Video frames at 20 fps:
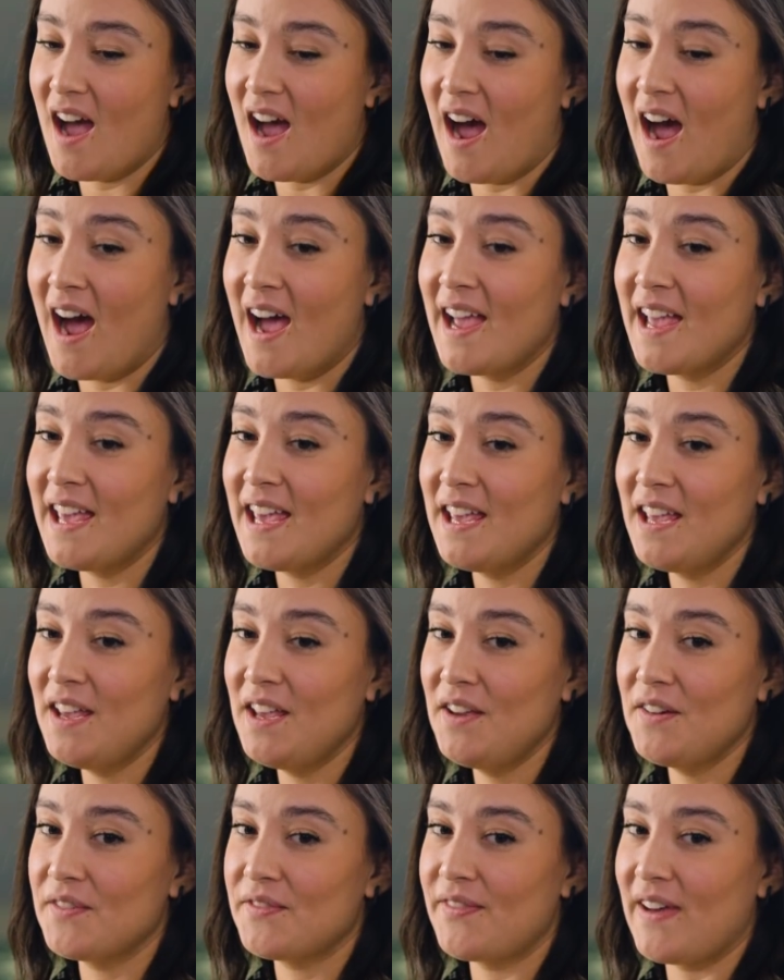
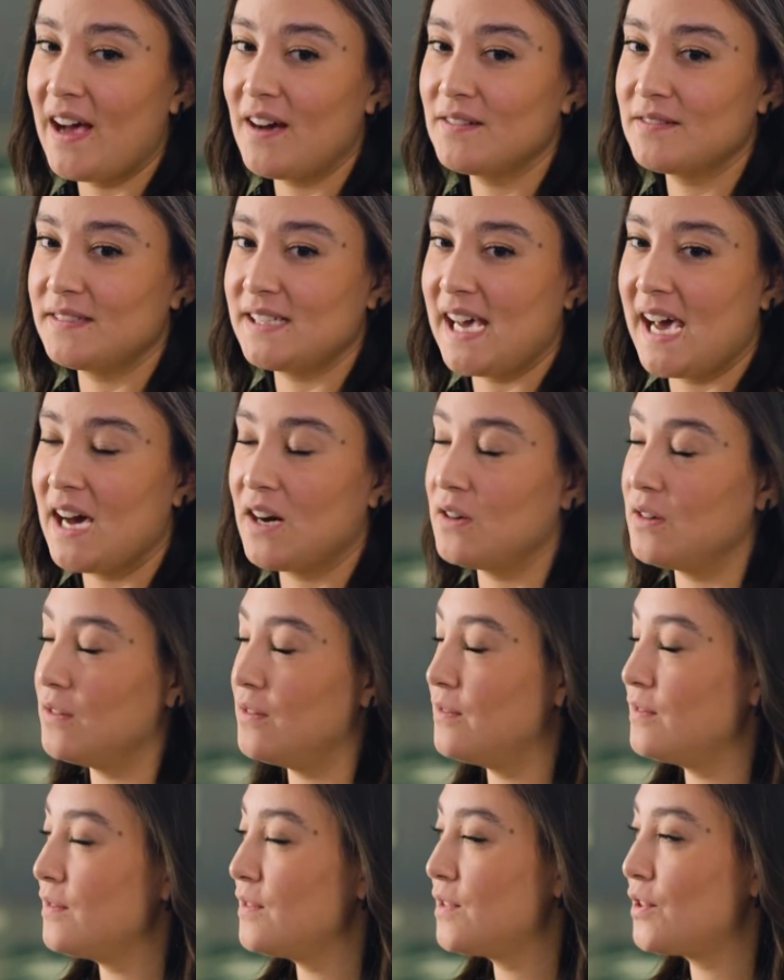I found out